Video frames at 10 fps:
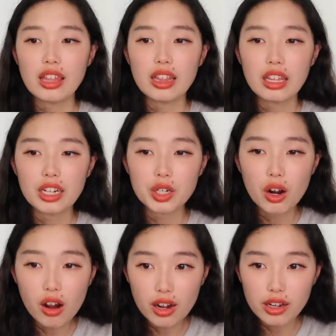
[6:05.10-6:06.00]
And then later
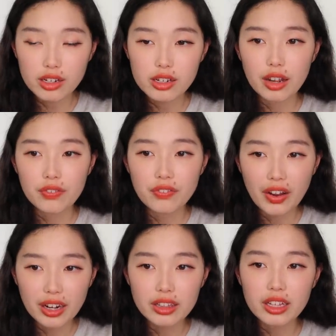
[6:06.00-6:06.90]
on, I
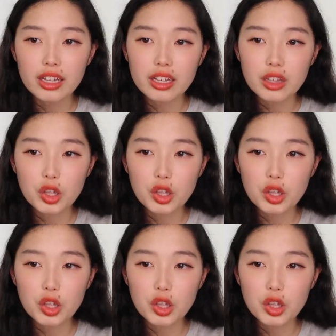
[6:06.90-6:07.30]
finally